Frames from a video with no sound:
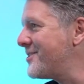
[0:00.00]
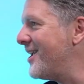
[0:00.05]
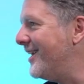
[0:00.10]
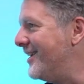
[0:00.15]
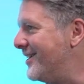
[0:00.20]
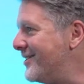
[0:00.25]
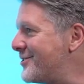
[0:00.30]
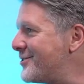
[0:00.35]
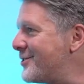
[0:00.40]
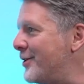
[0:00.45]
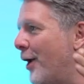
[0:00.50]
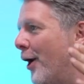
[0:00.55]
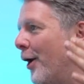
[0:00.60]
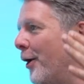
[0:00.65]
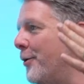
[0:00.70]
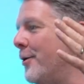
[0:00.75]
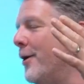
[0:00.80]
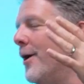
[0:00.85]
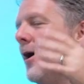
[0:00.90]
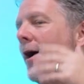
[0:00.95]
since,
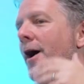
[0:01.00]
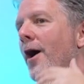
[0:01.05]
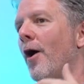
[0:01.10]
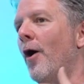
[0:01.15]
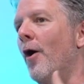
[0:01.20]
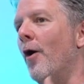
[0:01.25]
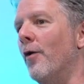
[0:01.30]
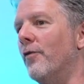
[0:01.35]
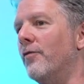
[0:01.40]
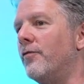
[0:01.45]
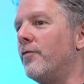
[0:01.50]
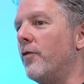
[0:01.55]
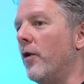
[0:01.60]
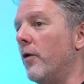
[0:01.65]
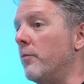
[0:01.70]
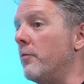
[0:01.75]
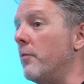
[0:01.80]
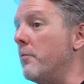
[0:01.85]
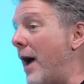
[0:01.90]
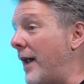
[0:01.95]
of
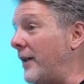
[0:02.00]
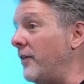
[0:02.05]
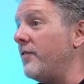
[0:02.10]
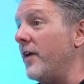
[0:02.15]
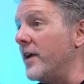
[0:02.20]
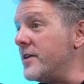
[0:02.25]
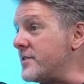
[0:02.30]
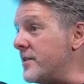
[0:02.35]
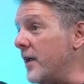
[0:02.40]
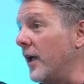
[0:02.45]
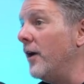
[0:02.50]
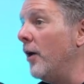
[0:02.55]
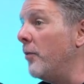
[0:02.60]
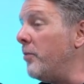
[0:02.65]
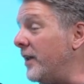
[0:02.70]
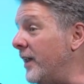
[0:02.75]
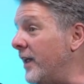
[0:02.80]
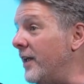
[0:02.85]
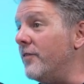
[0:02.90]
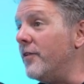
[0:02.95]
manifesting. I
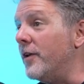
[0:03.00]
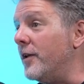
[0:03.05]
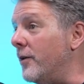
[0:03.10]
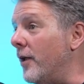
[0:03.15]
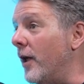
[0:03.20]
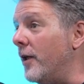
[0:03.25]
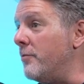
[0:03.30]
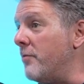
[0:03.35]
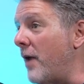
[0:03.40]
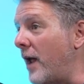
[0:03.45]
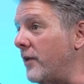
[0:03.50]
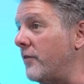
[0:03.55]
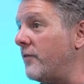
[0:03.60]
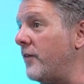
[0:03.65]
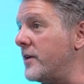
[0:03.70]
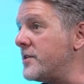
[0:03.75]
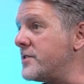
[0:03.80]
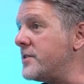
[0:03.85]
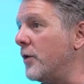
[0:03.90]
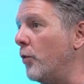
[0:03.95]
believe in
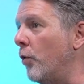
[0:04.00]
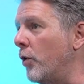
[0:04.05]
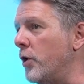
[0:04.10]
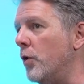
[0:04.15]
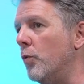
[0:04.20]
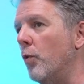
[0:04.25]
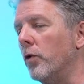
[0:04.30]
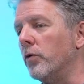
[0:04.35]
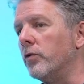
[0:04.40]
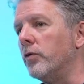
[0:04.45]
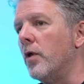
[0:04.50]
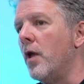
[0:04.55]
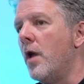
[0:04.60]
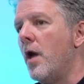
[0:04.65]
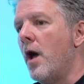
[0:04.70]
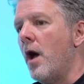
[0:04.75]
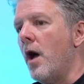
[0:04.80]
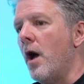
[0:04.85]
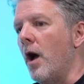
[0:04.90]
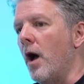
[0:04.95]
manifesting what you want.
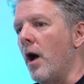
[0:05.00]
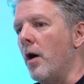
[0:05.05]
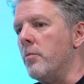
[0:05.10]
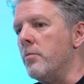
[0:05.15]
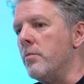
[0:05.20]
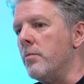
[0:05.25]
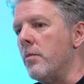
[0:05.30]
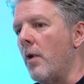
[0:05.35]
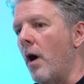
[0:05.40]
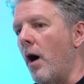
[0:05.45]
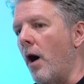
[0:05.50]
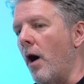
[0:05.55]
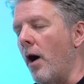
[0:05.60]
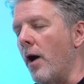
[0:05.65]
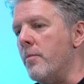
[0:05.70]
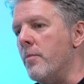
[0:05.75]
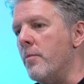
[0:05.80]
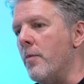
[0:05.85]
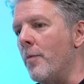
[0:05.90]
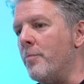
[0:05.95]

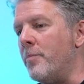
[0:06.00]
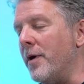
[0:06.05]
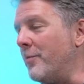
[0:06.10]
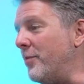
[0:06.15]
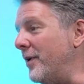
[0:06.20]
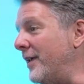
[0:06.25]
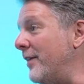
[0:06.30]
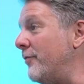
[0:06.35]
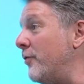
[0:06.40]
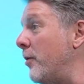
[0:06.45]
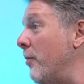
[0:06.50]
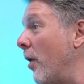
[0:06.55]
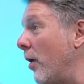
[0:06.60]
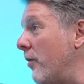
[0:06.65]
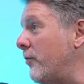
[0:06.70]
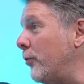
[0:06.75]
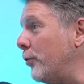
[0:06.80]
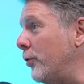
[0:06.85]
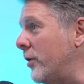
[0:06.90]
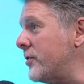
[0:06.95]
I'm a big believer in
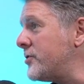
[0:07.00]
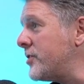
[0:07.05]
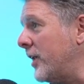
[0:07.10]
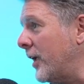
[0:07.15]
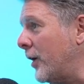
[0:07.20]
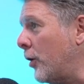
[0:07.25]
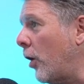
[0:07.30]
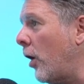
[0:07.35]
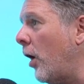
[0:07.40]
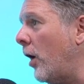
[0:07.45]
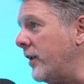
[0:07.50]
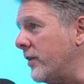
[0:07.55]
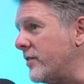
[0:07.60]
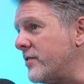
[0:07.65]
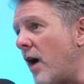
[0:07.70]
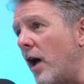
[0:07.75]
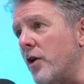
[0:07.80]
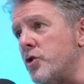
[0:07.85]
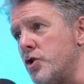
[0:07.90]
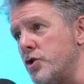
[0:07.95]
mindfulness, and it kind of
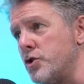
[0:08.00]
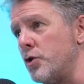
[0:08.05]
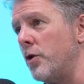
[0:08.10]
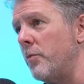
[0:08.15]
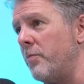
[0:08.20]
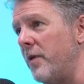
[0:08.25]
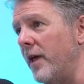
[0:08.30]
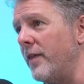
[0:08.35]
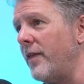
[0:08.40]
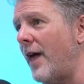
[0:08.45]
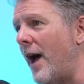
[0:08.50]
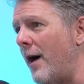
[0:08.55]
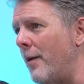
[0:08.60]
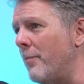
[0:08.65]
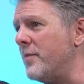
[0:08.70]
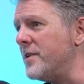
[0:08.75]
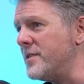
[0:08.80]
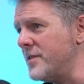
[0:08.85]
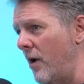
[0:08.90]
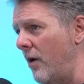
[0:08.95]
touches on a bit of that,
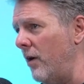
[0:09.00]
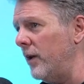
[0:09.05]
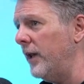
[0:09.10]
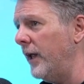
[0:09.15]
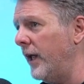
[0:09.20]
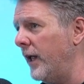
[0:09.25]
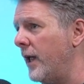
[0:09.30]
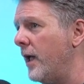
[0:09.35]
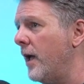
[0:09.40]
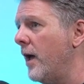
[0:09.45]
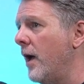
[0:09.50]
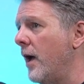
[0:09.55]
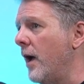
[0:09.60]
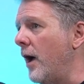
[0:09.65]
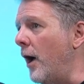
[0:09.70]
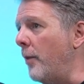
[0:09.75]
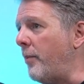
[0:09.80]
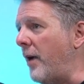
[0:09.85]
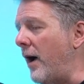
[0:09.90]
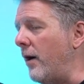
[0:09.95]
bizarrely,
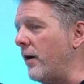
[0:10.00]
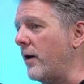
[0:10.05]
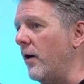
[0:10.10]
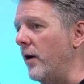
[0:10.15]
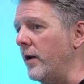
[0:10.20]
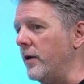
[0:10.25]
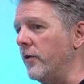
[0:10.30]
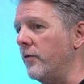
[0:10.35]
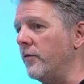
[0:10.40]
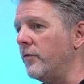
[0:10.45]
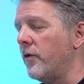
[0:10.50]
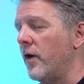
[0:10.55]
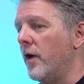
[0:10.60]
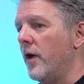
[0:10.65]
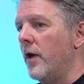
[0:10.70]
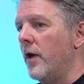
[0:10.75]
about kind of,